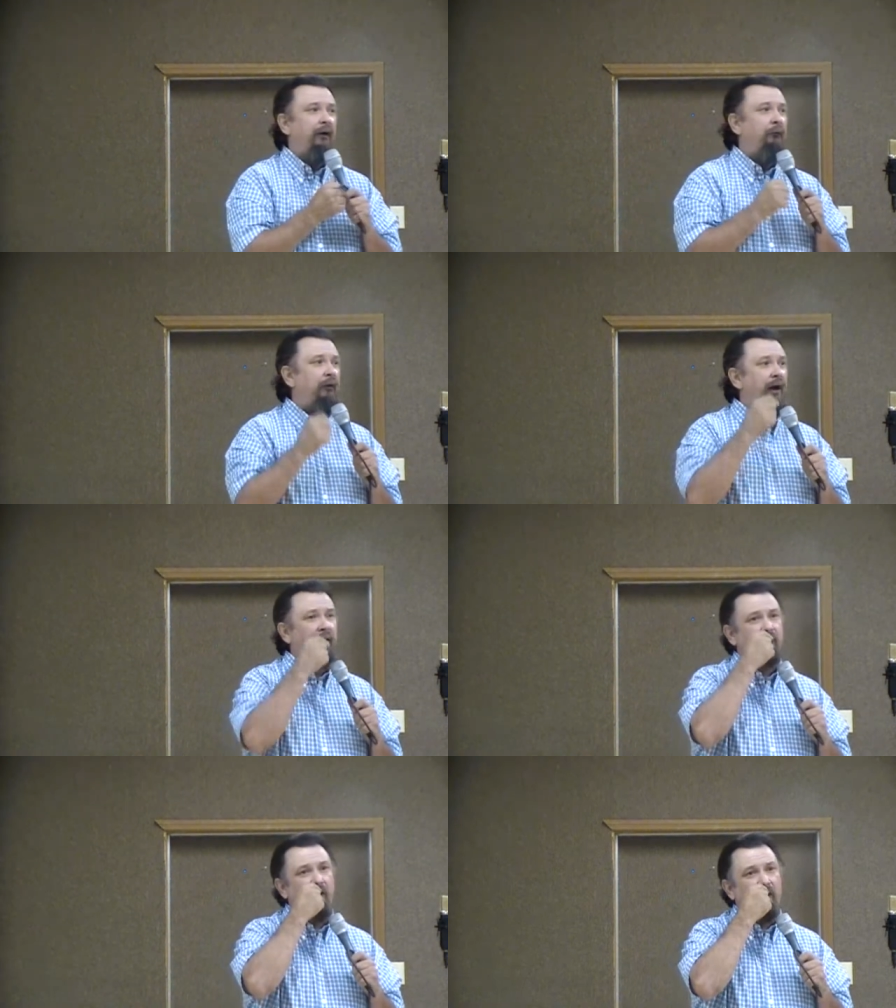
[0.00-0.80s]
I would
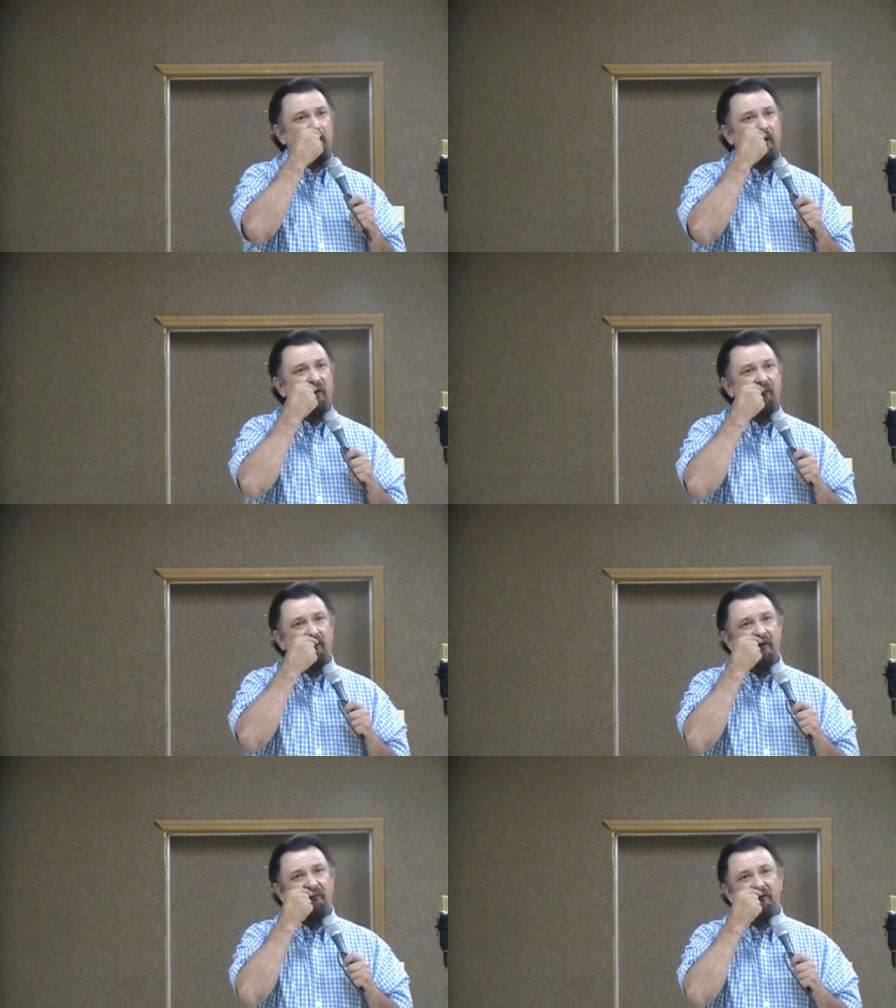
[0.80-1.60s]
like for y'all to pray
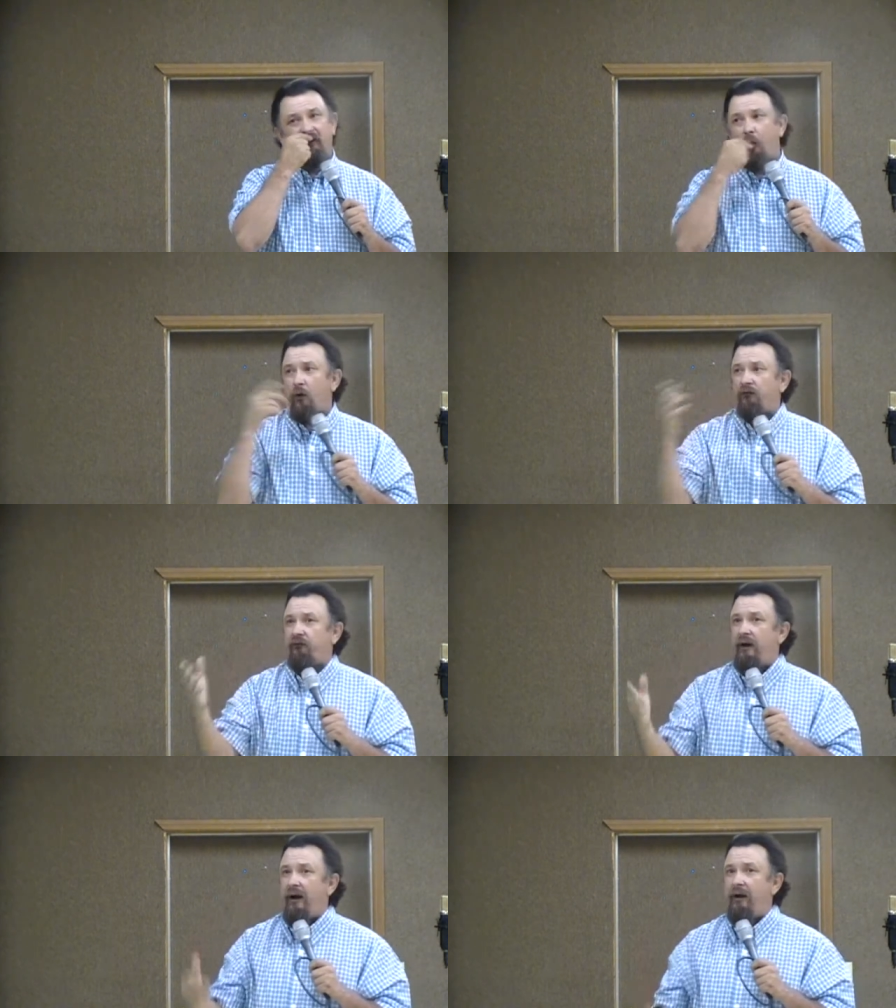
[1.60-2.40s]
with us. So Lois
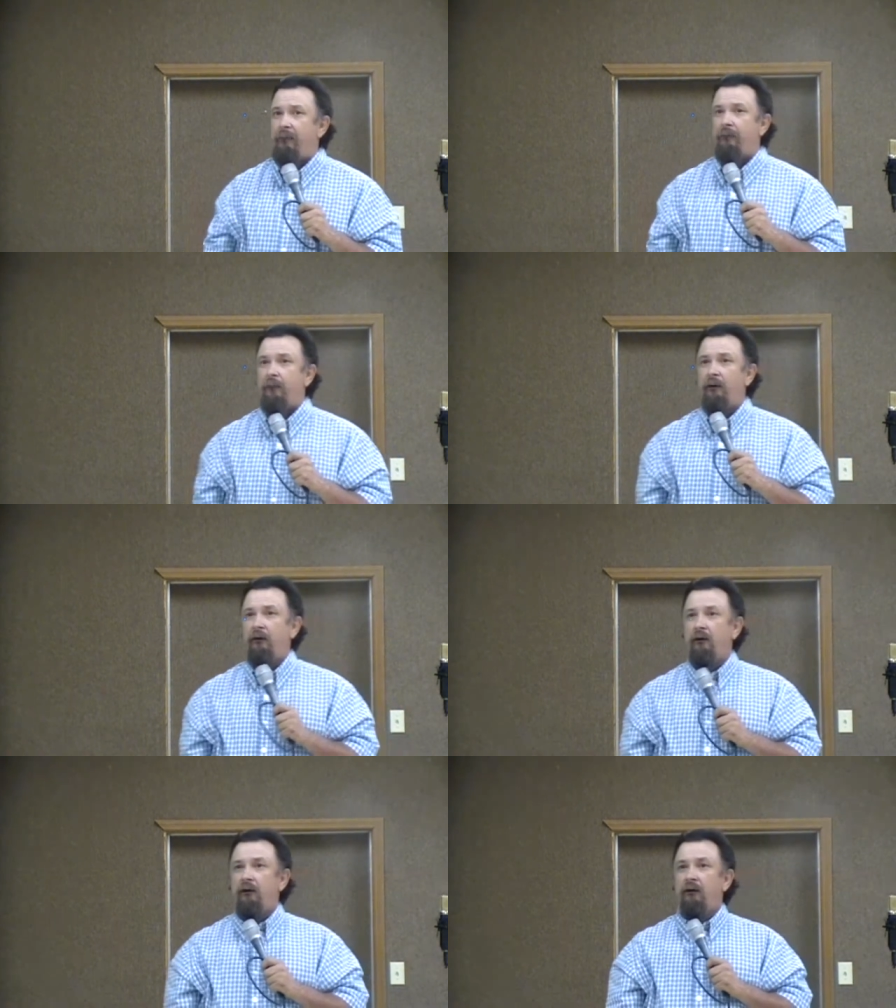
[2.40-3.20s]
and I
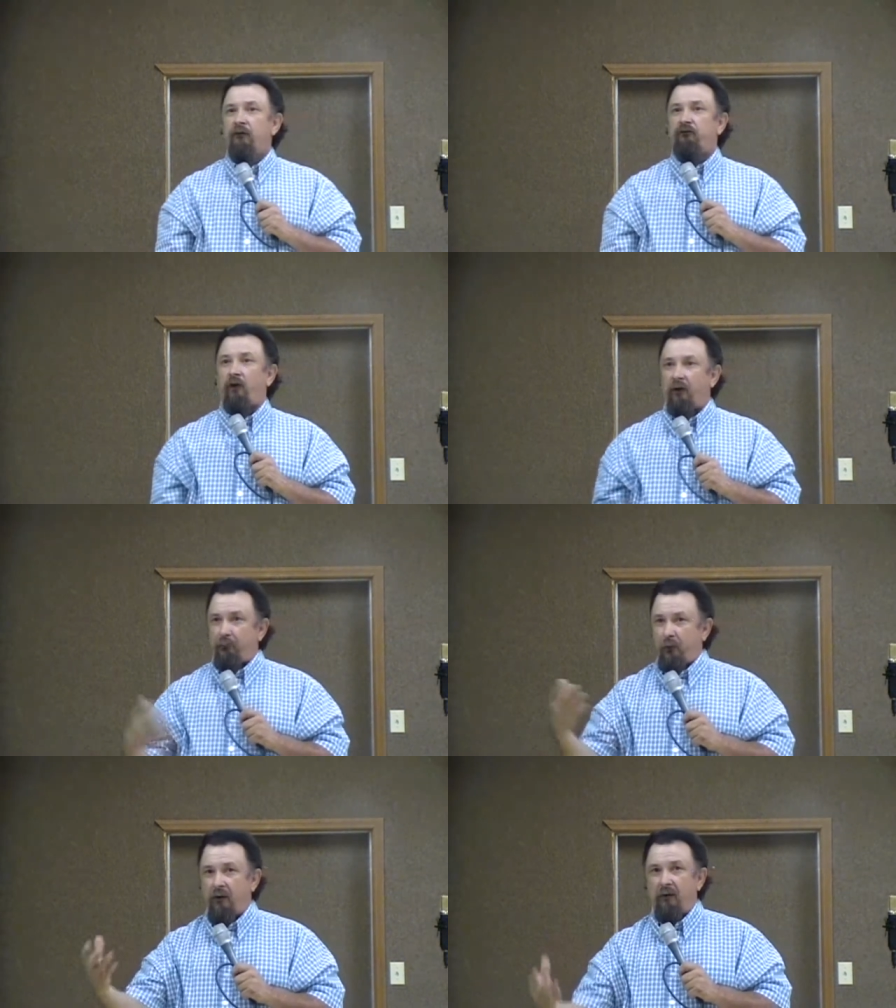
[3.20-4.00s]

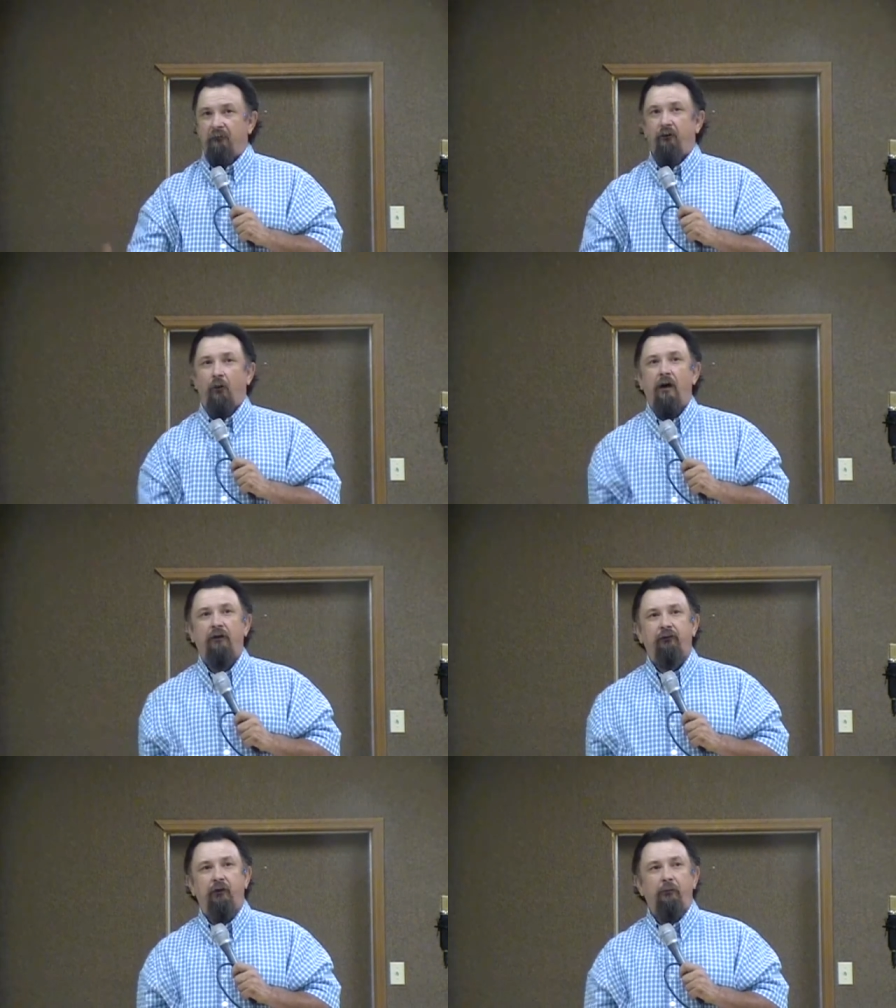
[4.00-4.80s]
started praying for her
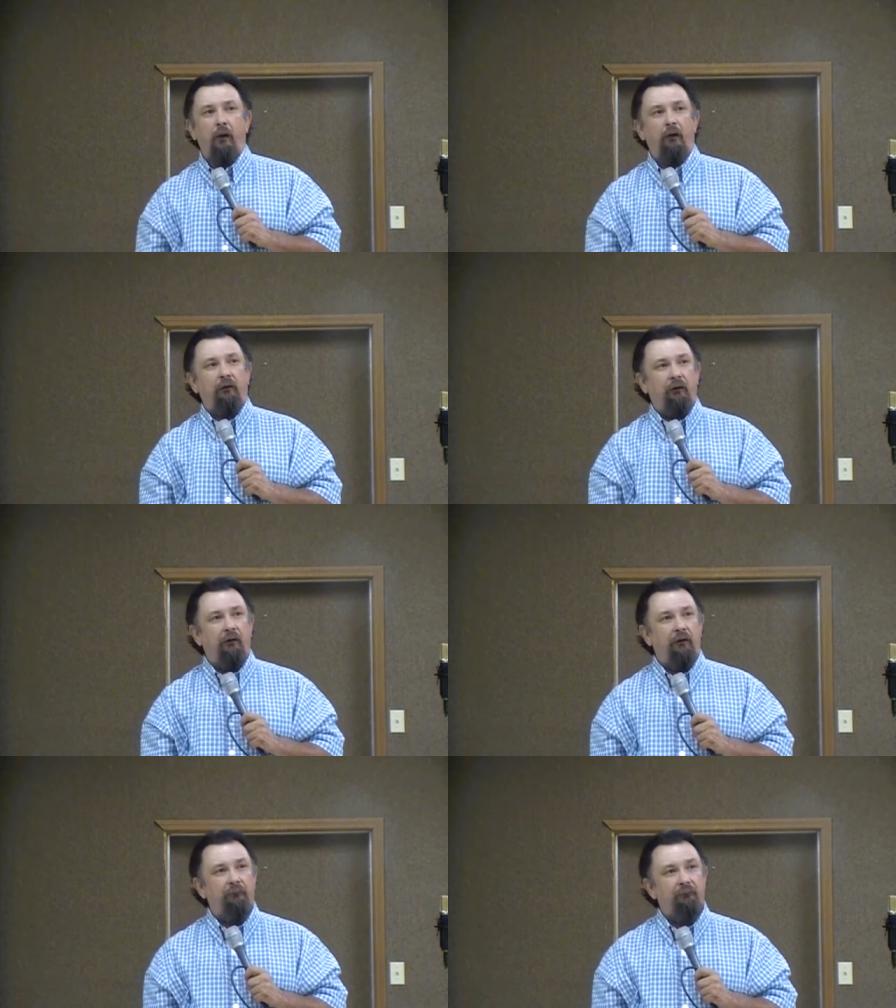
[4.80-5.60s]
out there in the parking
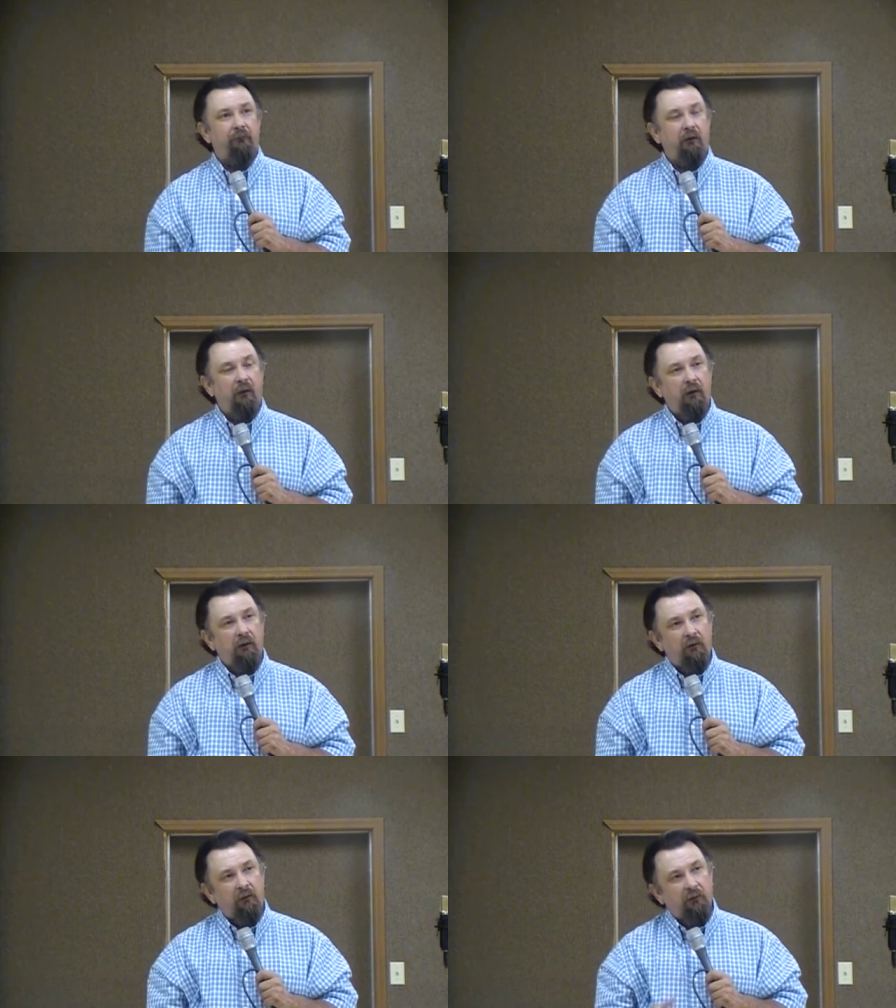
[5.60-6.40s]
lot
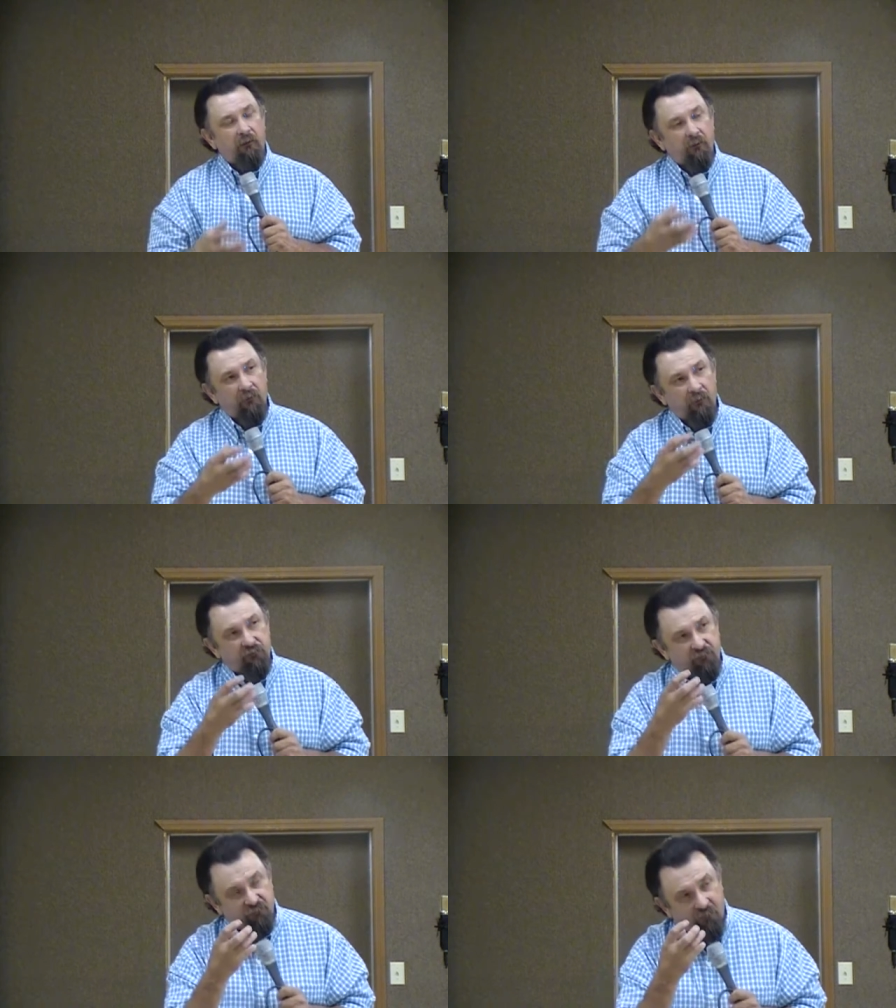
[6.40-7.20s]

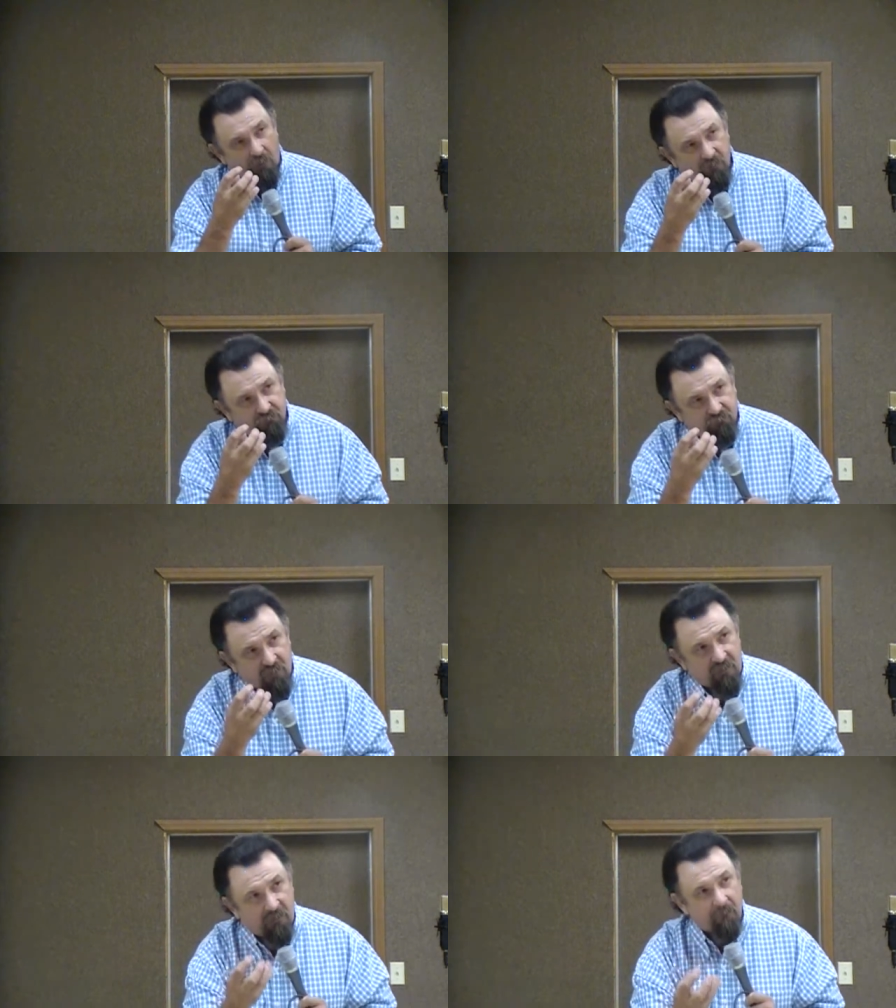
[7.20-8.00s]
she started
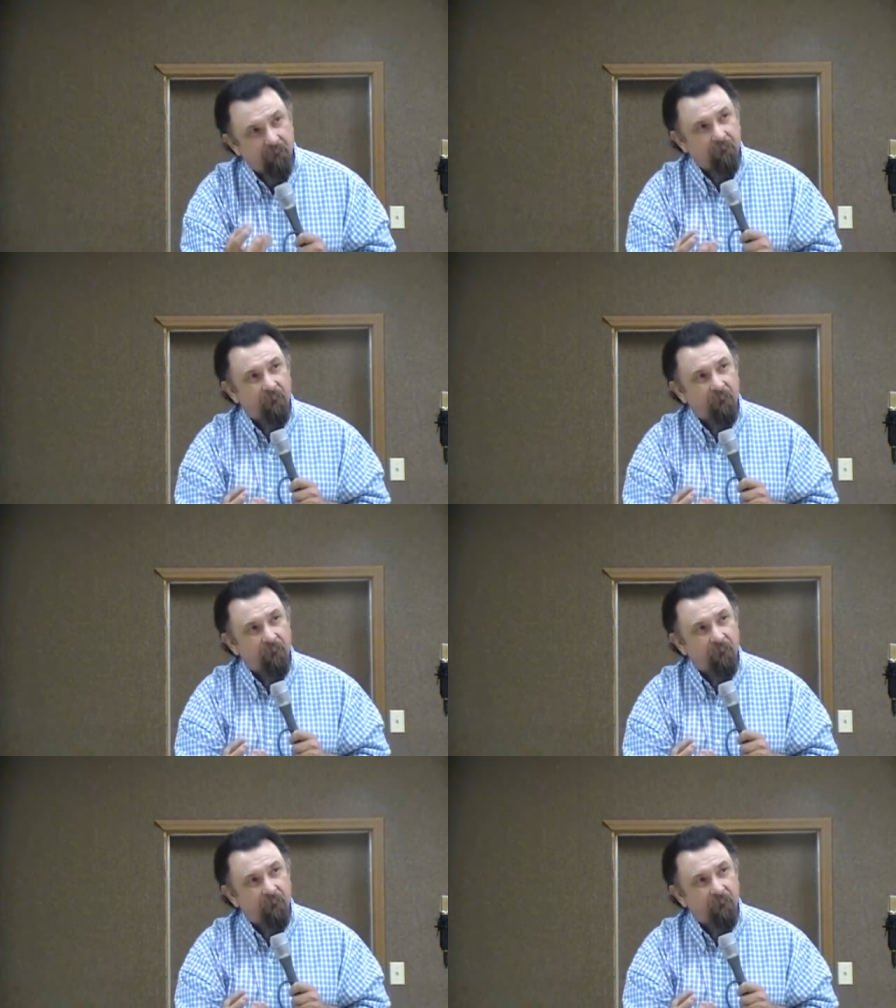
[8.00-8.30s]
sinking.